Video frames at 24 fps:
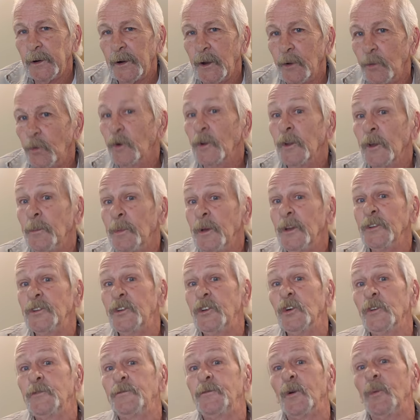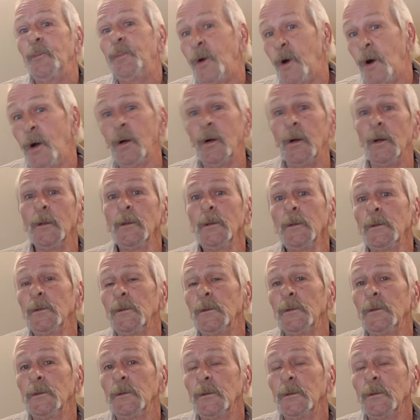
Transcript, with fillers: It wouldn't have been good for Paul.